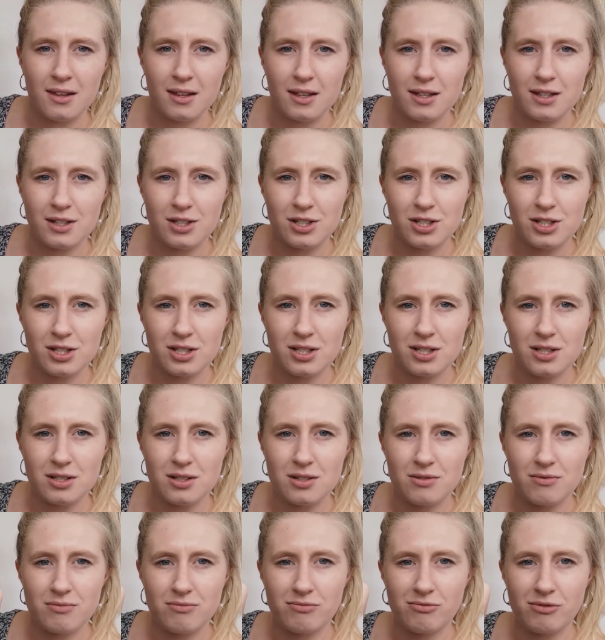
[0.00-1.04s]
It's
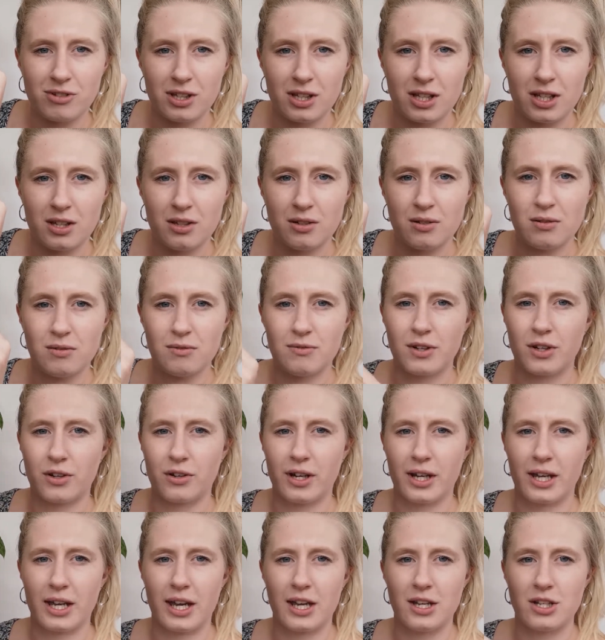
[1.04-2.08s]
just really cool
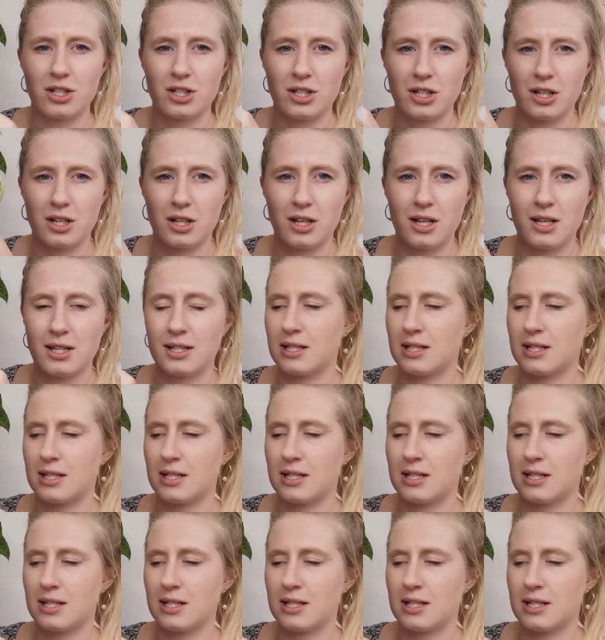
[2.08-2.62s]
variegation.